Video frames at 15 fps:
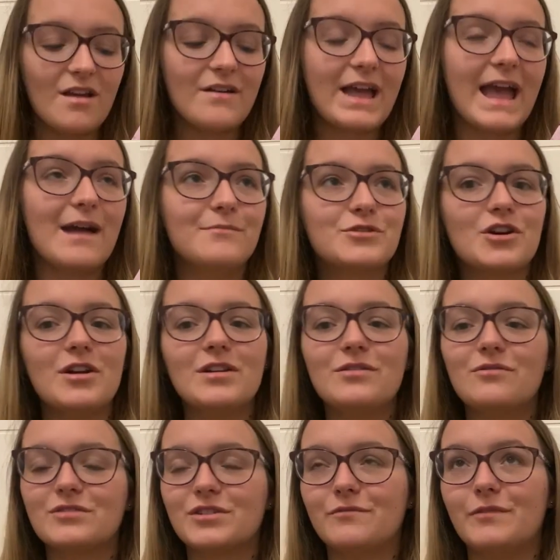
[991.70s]
Okay, I'm trying
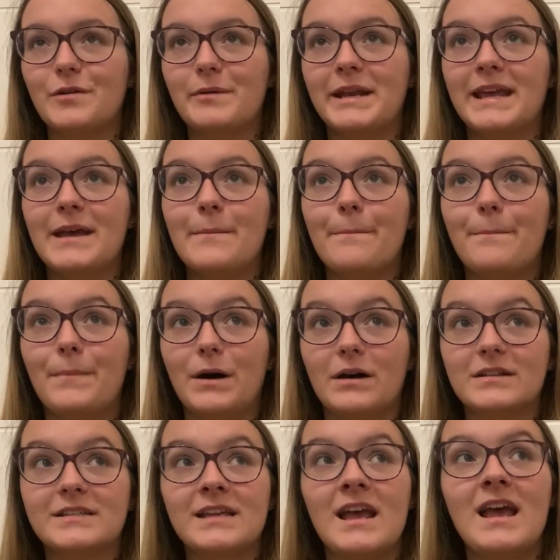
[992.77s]
not to ruin it,
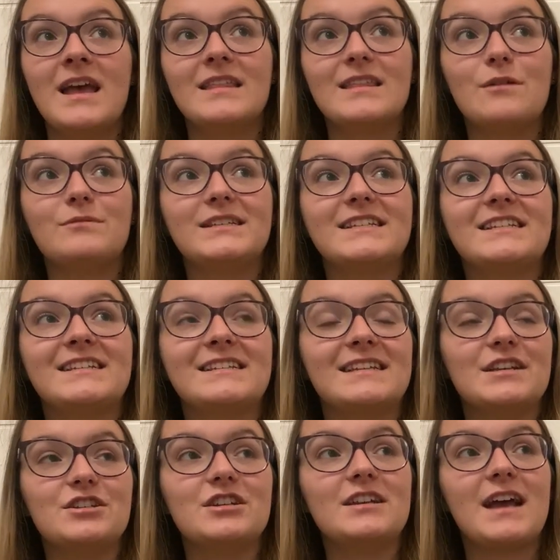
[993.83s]
but there was a
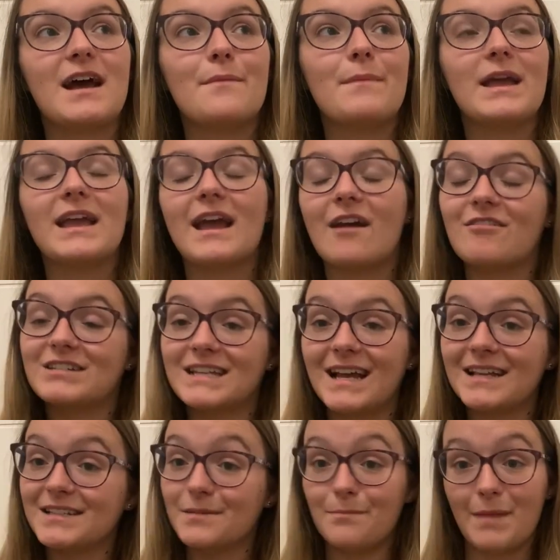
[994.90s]
decision our main character
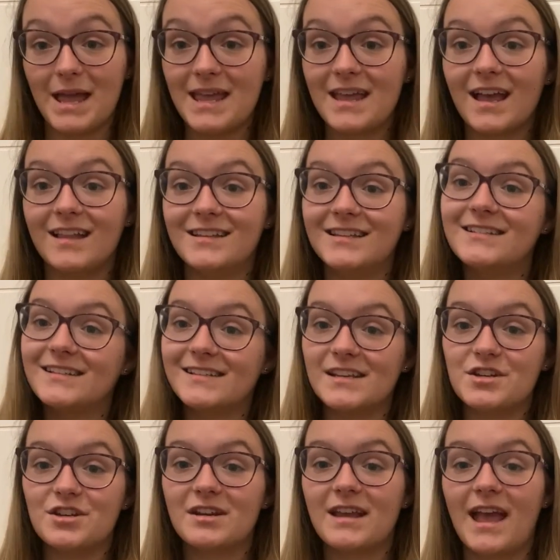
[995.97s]
had to make. And this
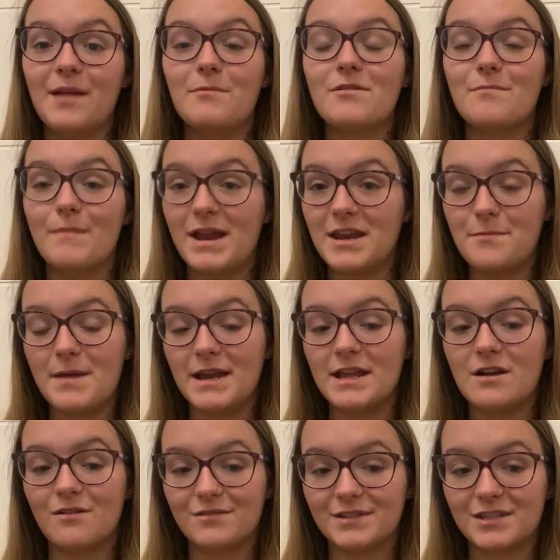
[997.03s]
decision came with many, many
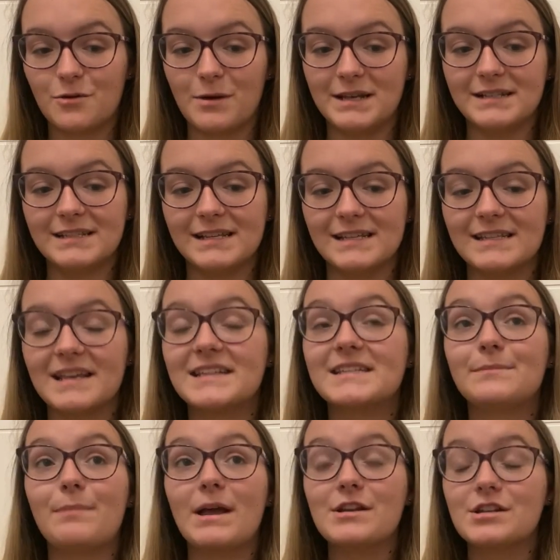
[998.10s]
consequences,
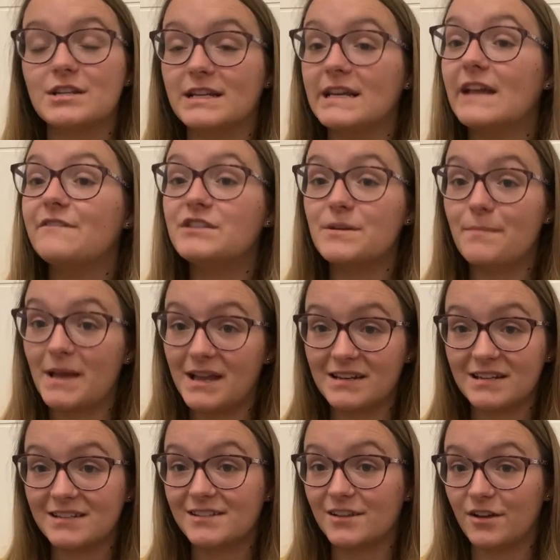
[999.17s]
especially if she picked
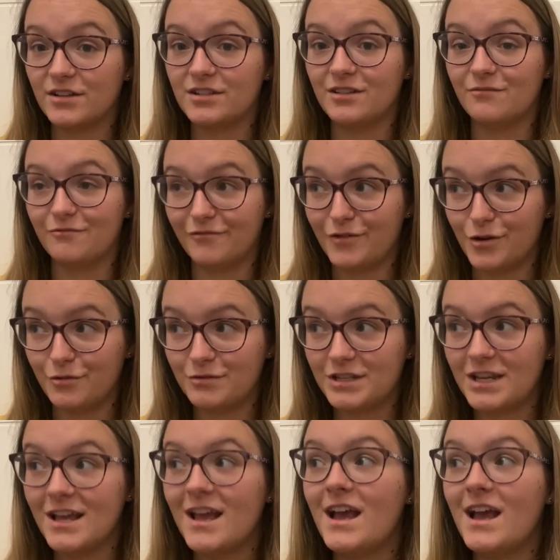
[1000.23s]
a certain route.